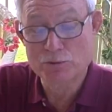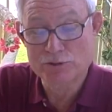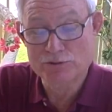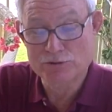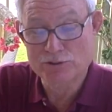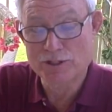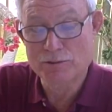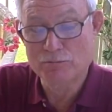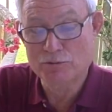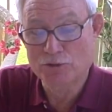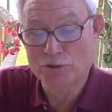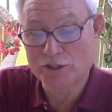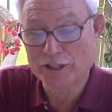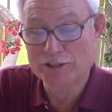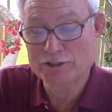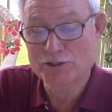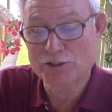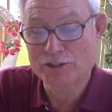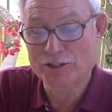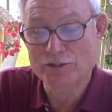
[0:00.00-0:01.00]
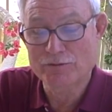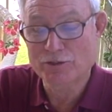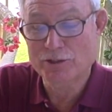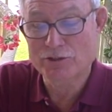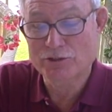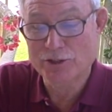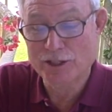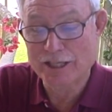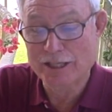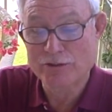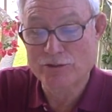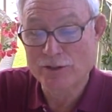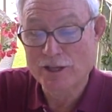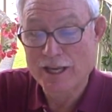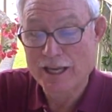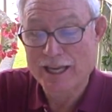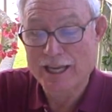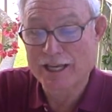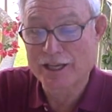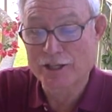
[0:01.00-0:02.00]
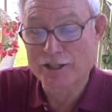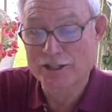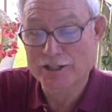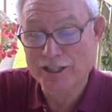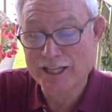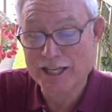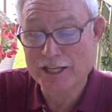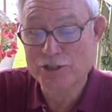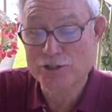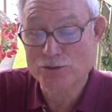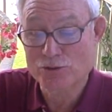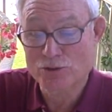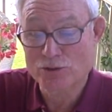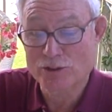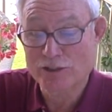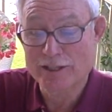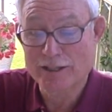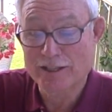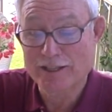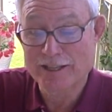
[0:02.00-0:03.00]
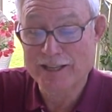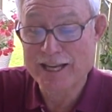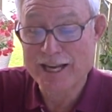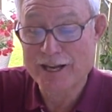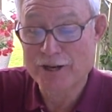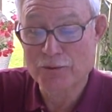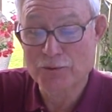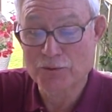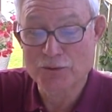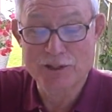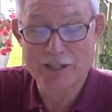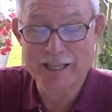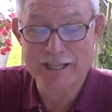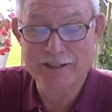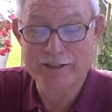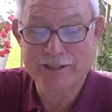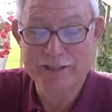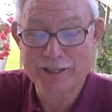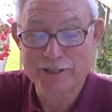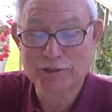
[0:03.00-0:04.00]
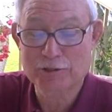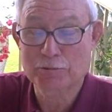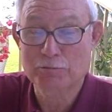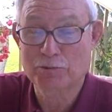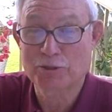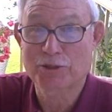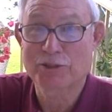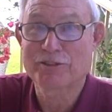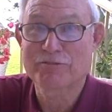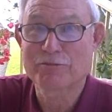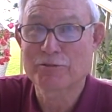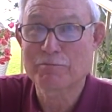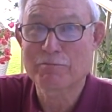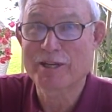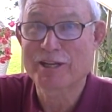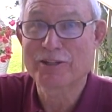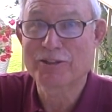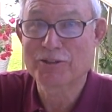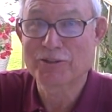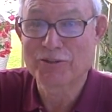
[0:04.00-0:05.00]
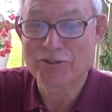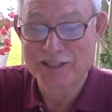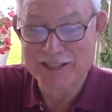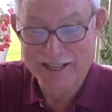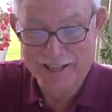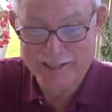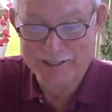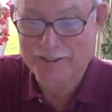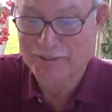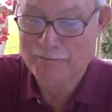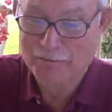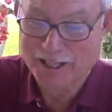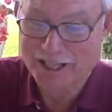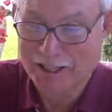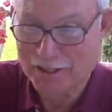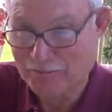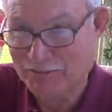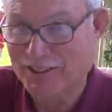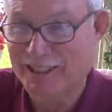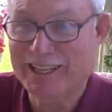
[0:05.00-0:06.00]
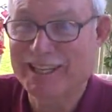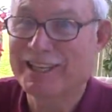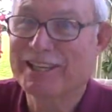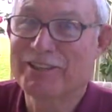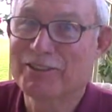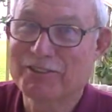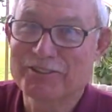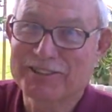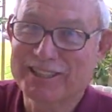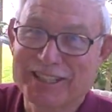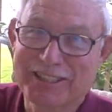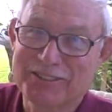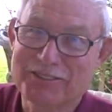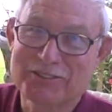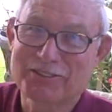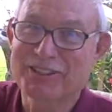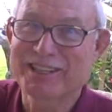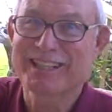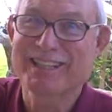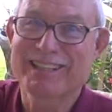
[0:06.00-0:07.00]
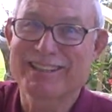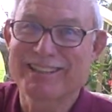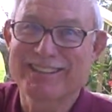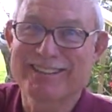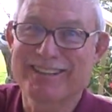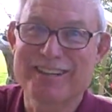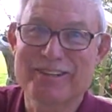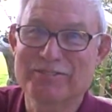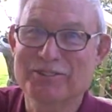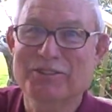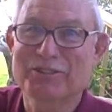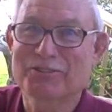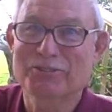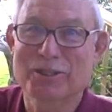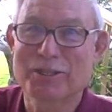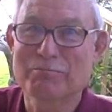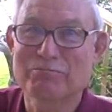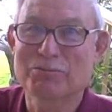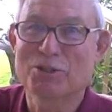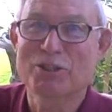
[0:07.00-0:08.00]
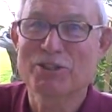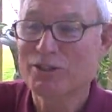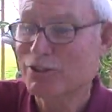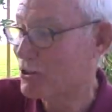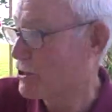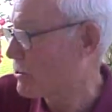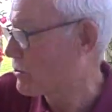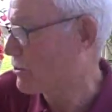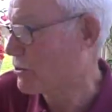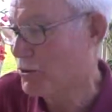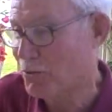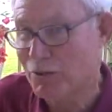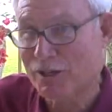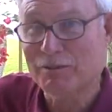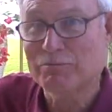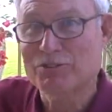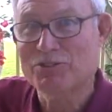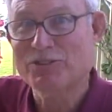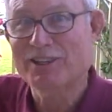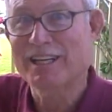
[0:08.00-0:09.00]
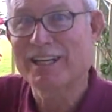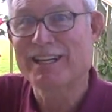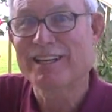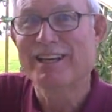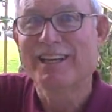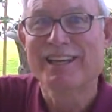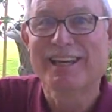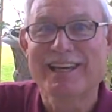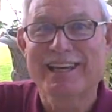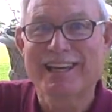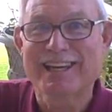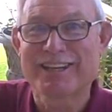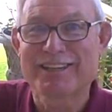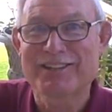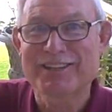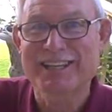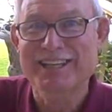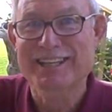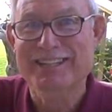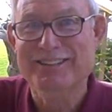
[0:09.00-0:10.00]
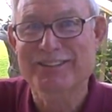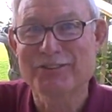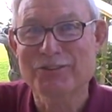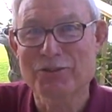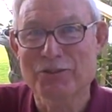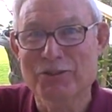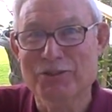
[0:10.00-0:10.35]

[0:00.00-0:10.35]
with some clenching of the teeth, and occasionally an outlined expletive of my own. And the bottom line, it is a great novel, great book. Go to the website and go to